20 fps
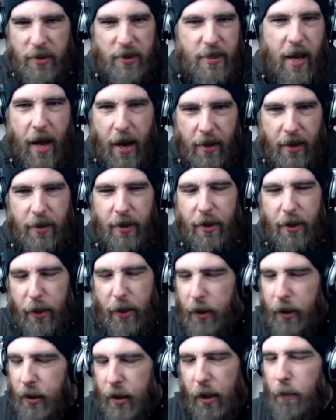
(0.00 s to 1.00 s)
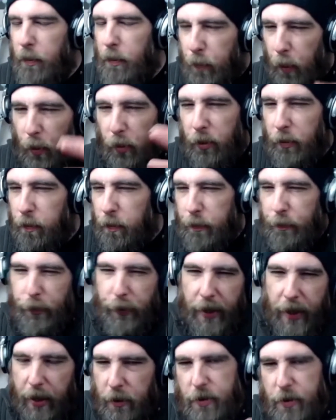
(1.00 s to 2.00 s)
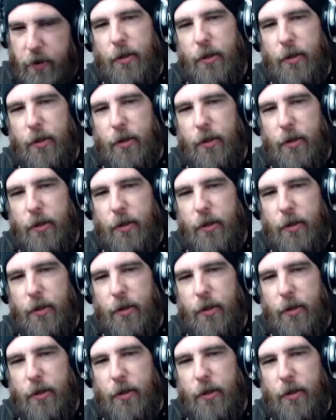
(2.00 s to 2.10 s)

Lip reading: What was that? And did both